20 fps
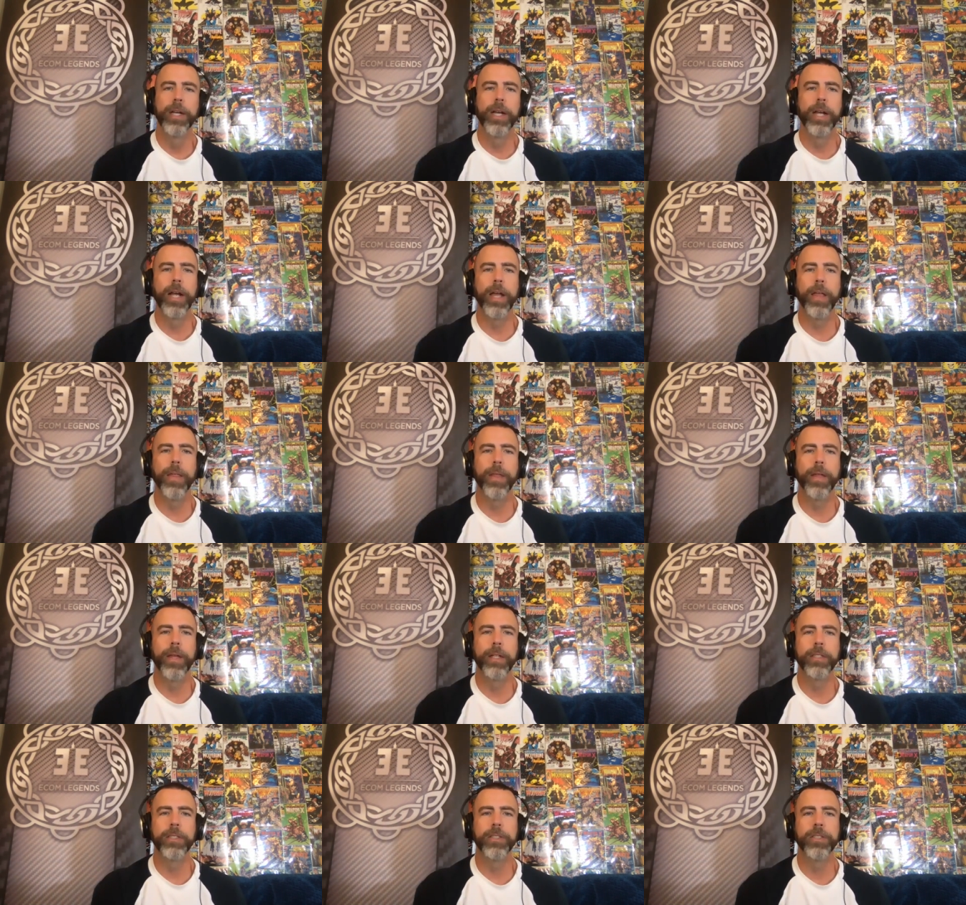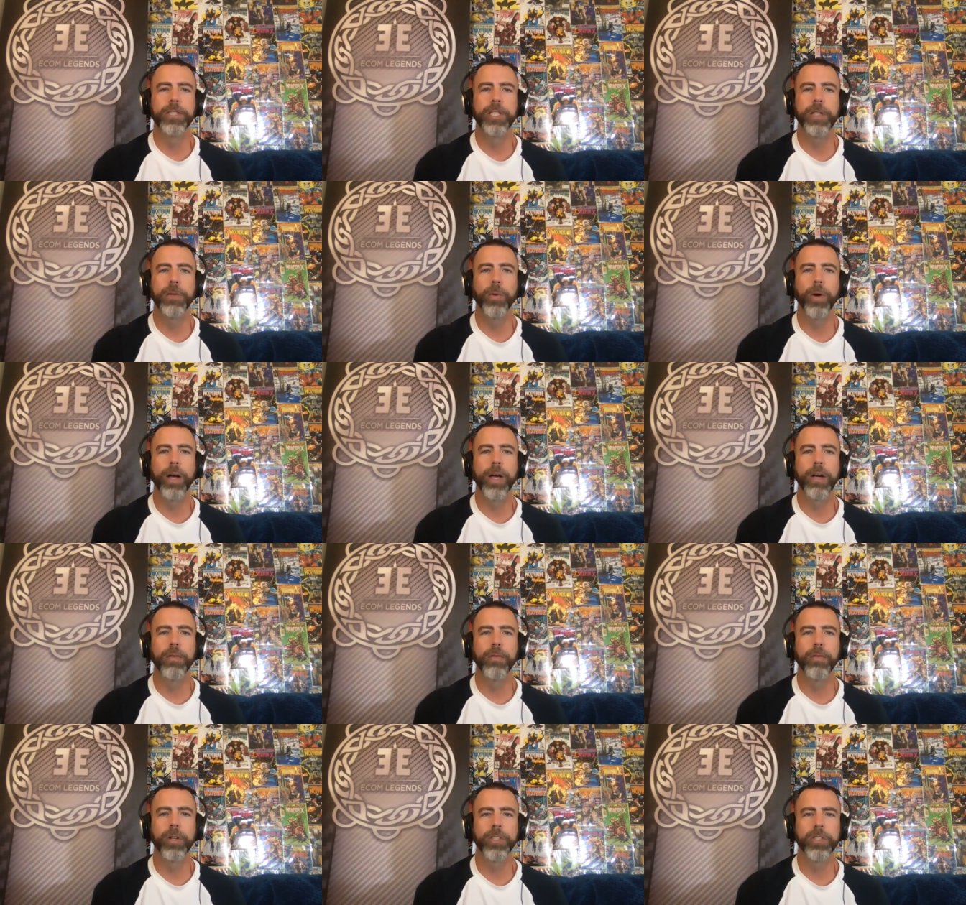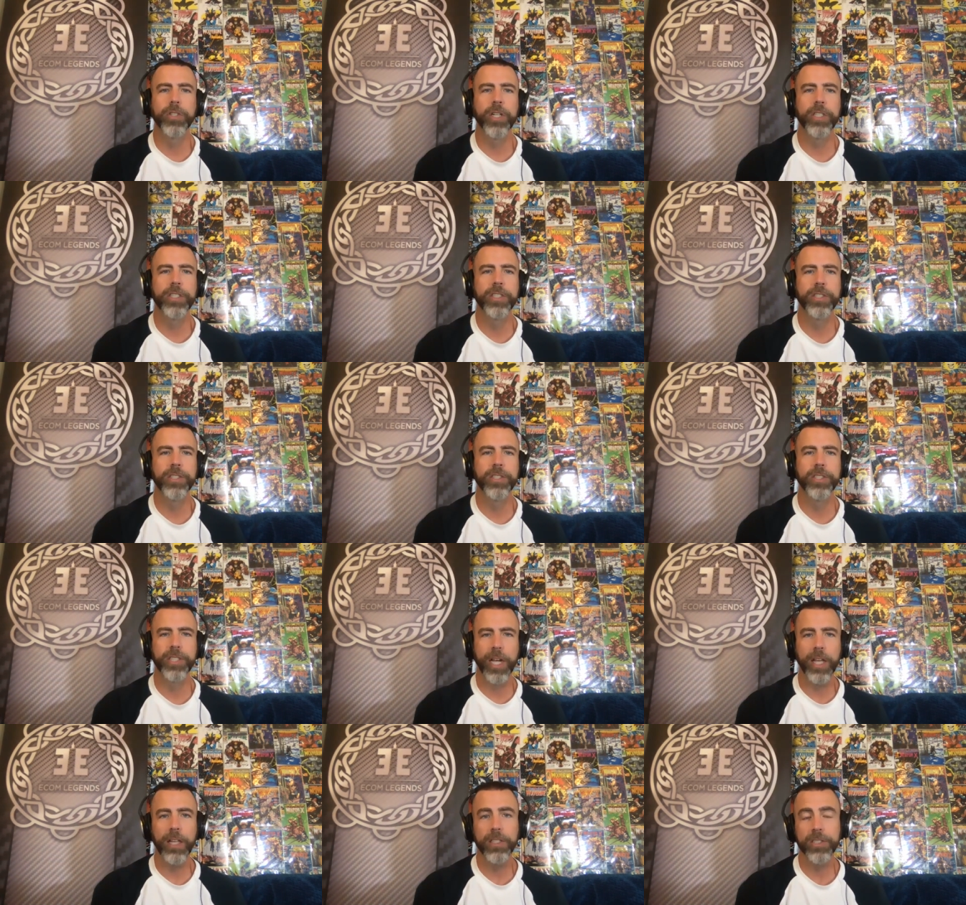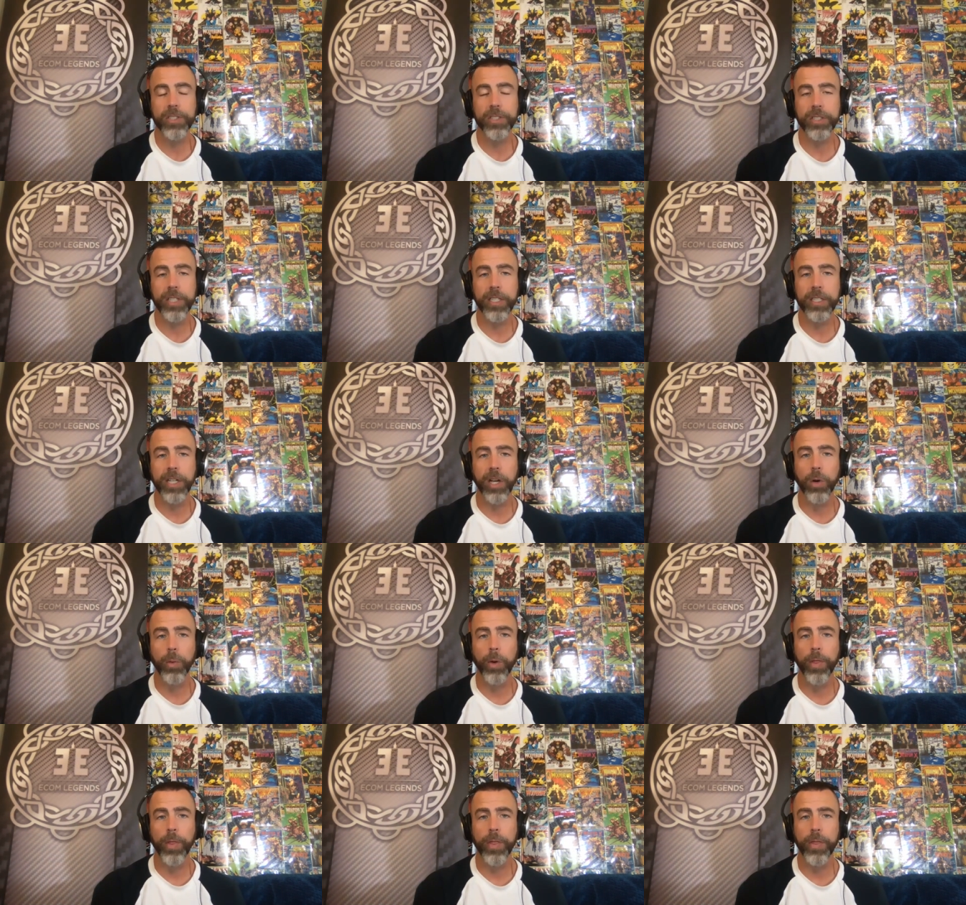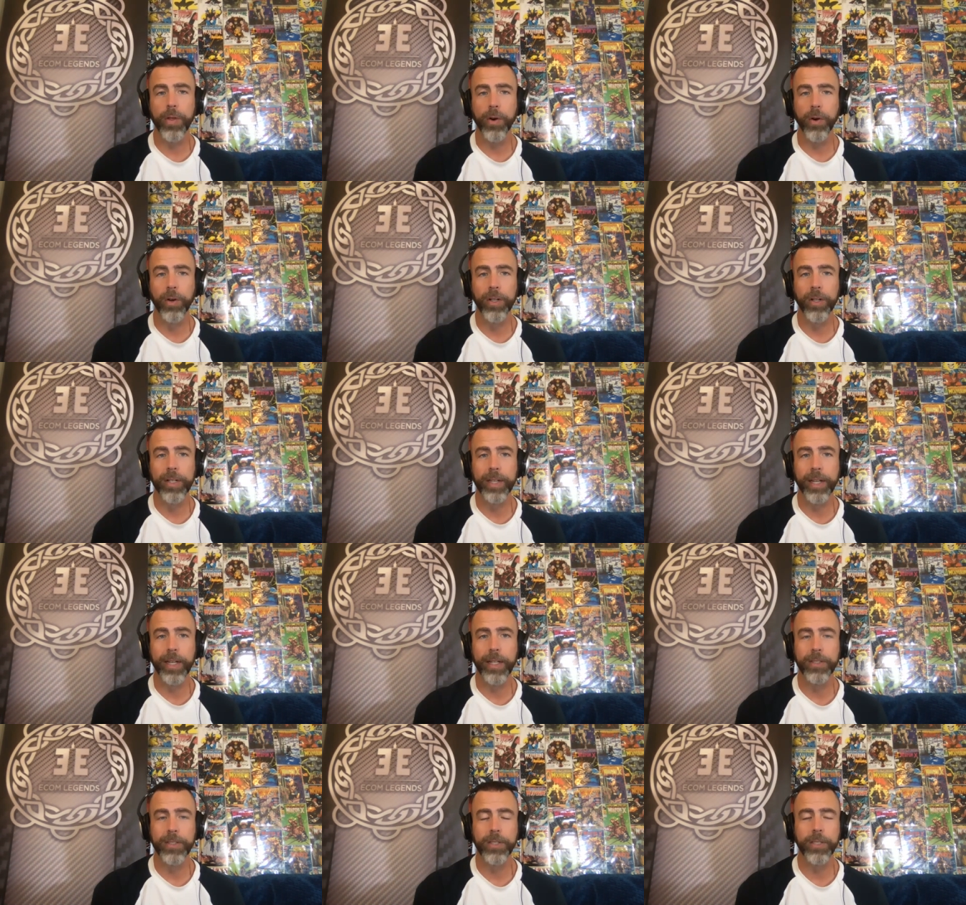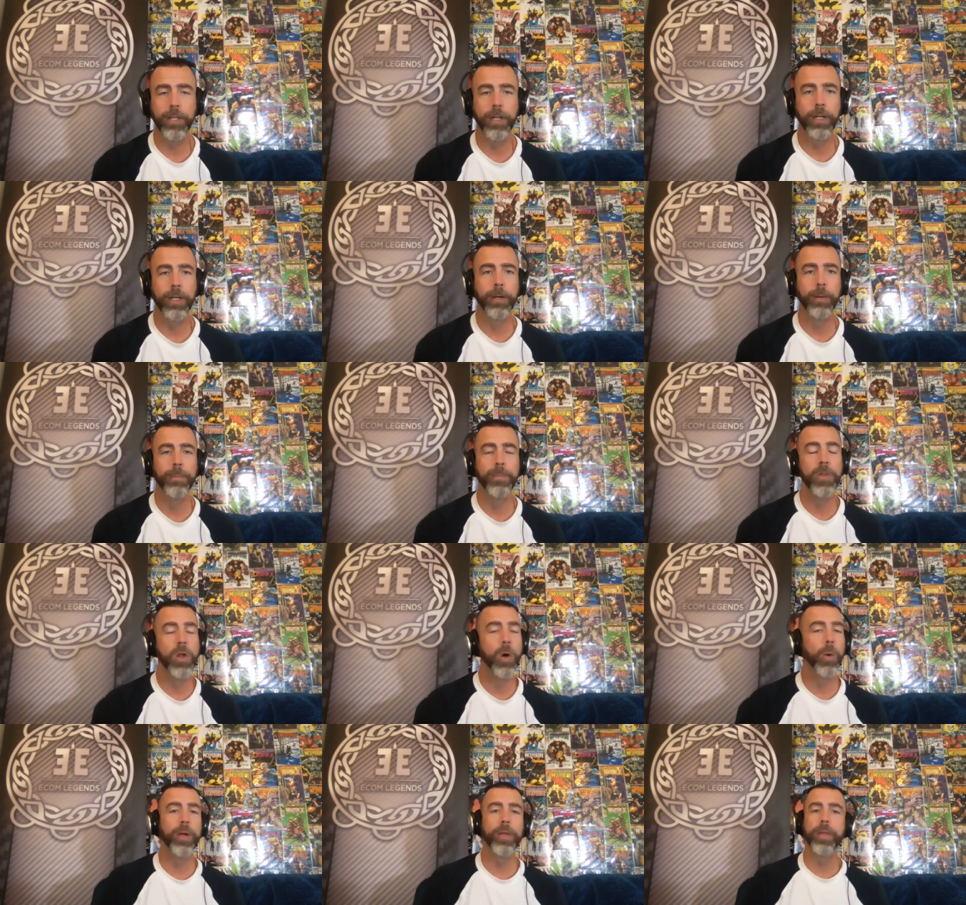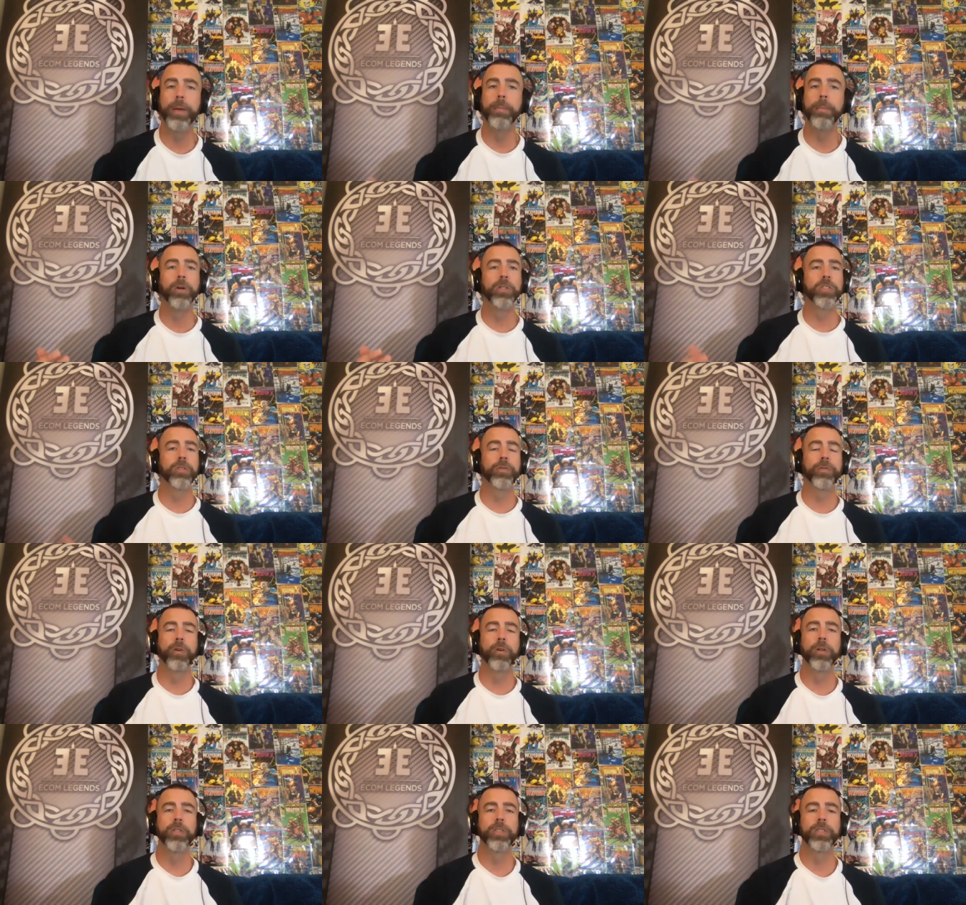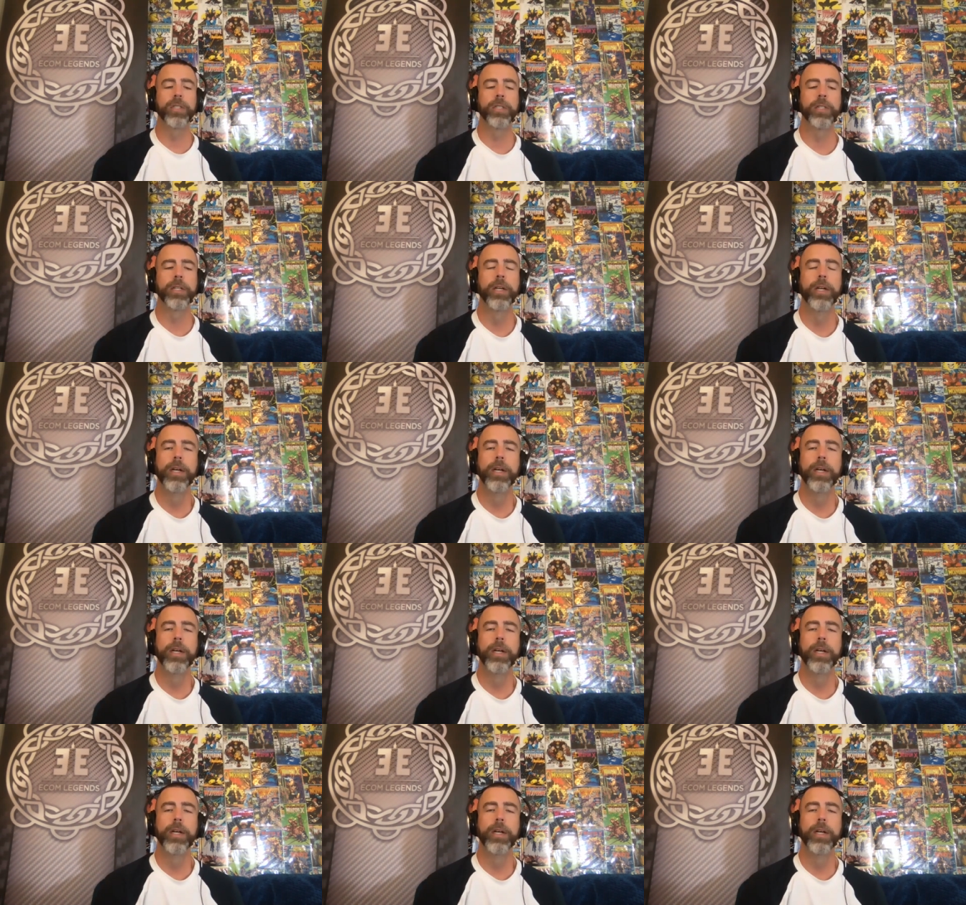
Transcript: and then see what kind of frustrations and challenges they dealt with in the early days, um, knowing that most of the folks in